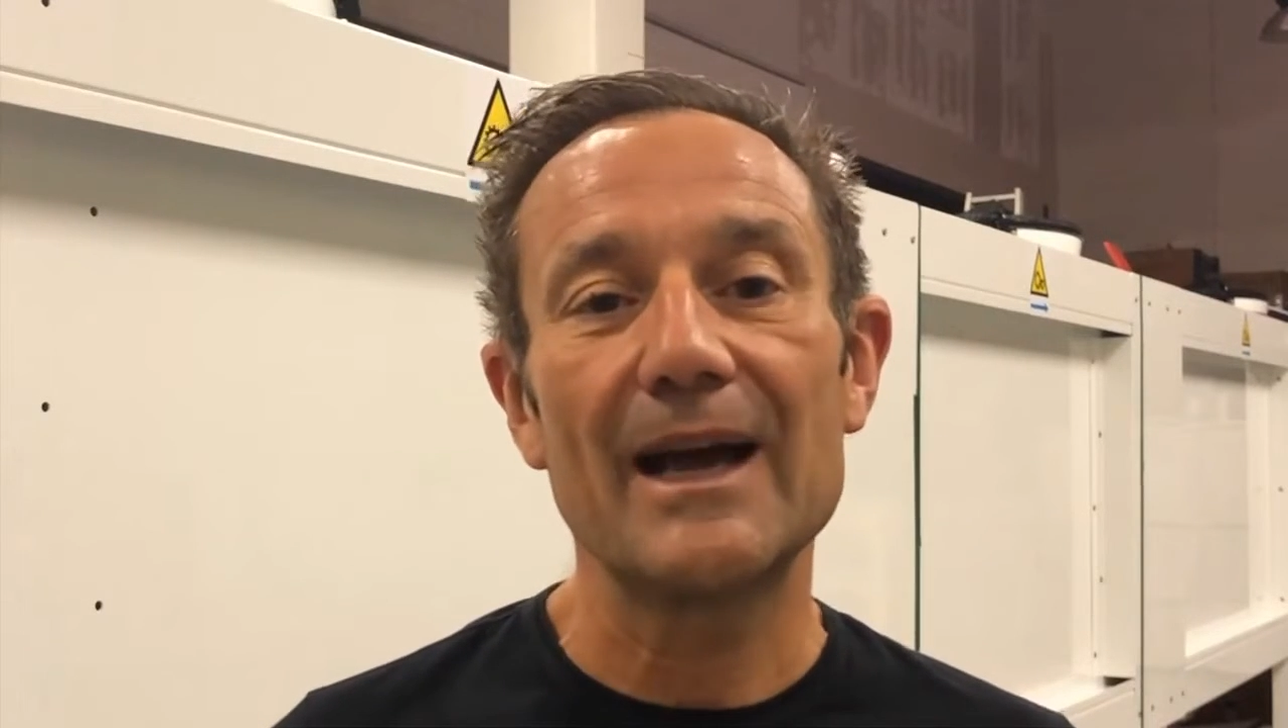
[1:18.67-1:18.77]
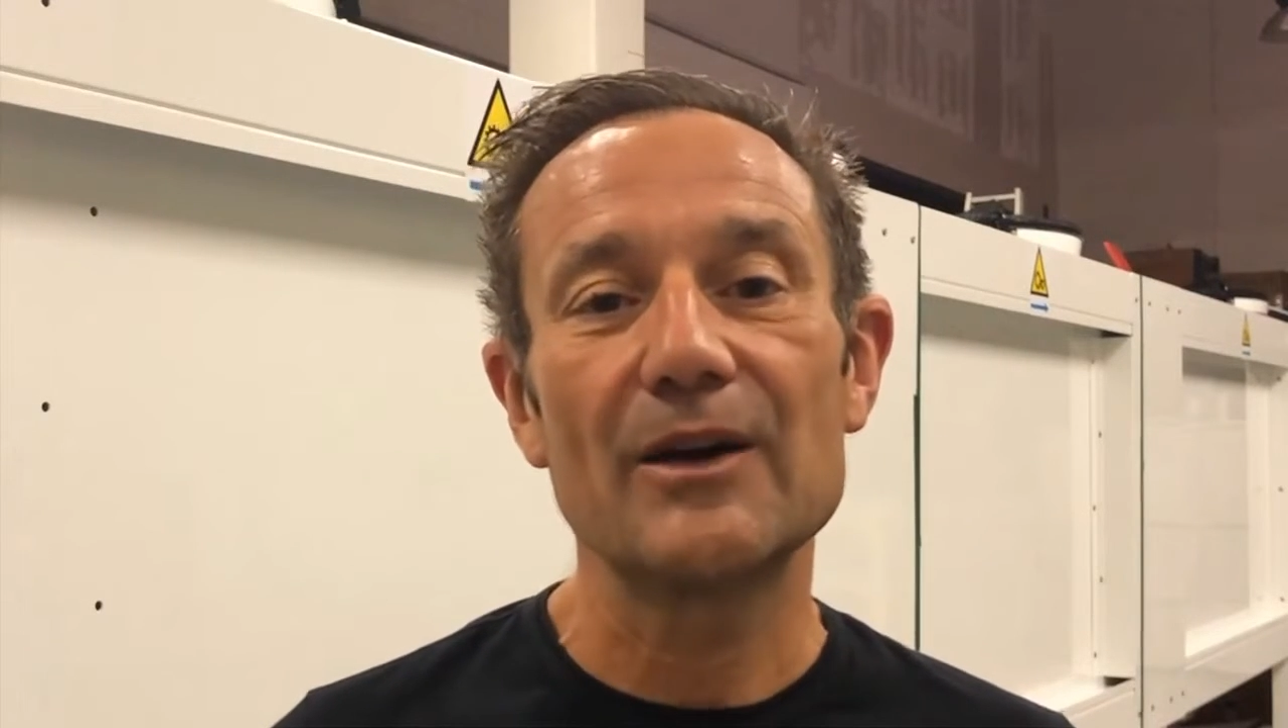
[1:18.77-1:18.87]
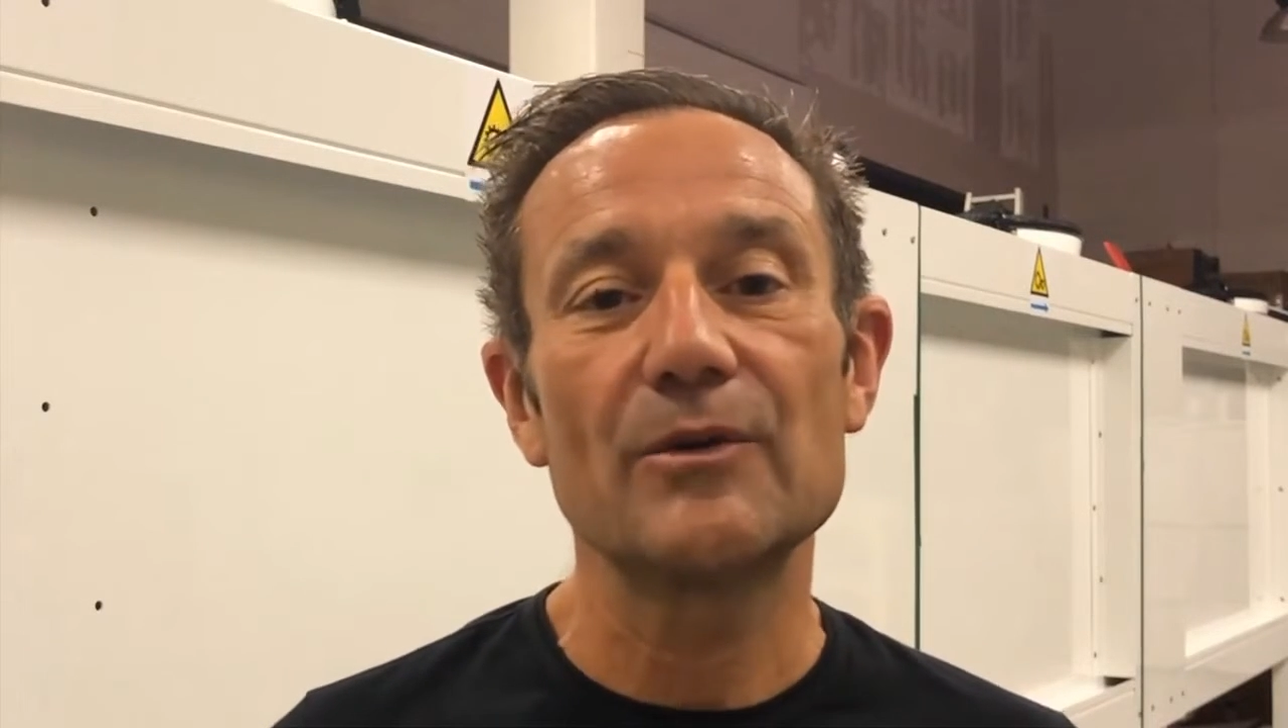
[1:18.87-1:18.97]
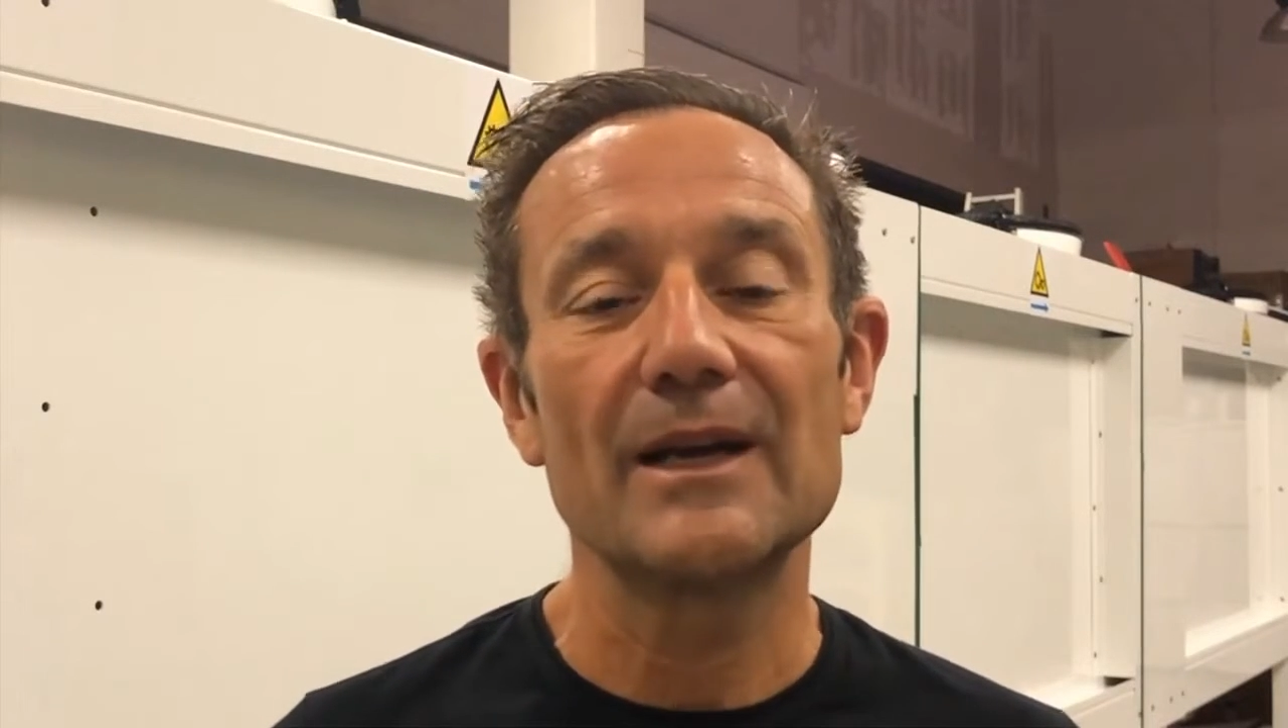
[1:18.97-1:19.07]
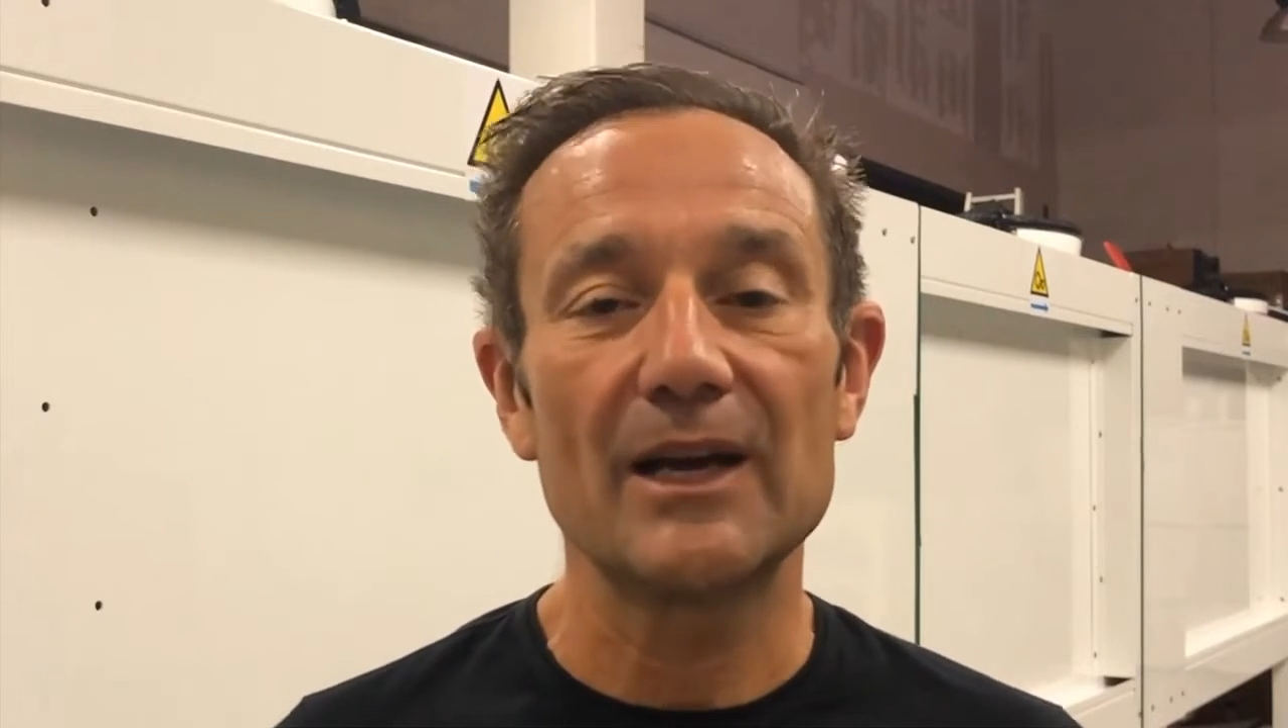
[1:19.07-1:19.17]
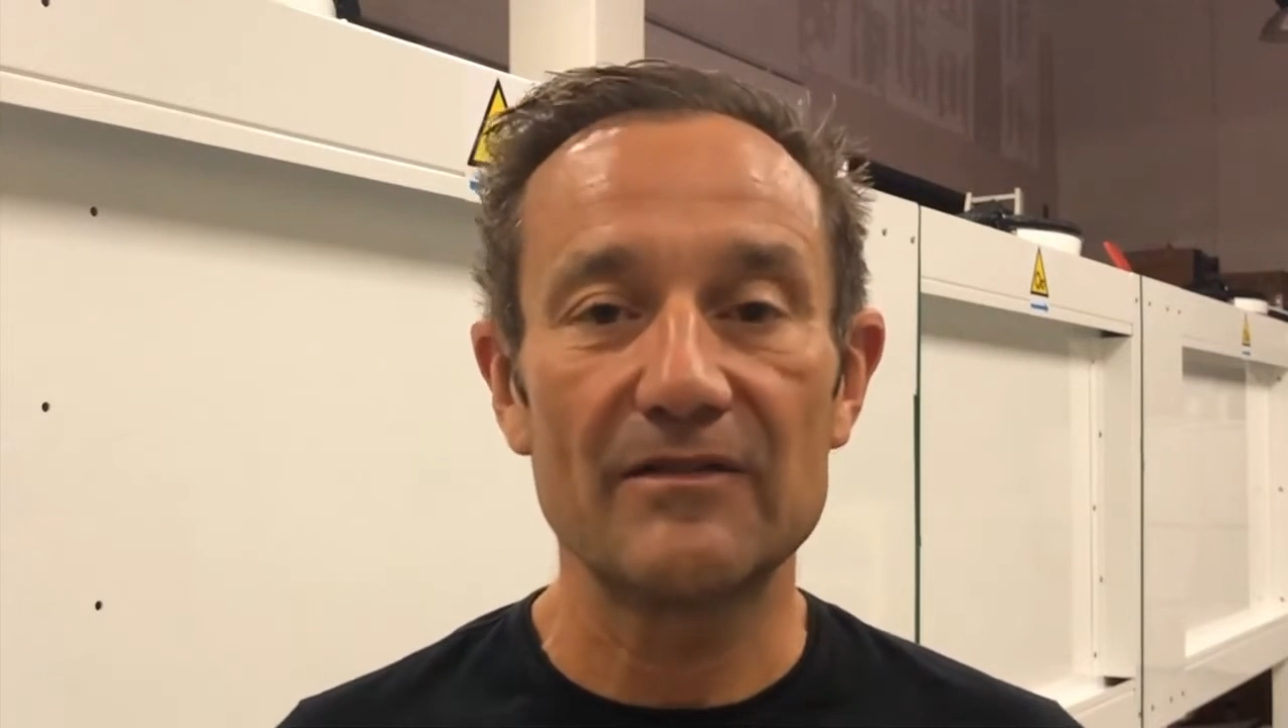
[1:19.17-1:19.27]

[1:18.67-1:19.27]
battery,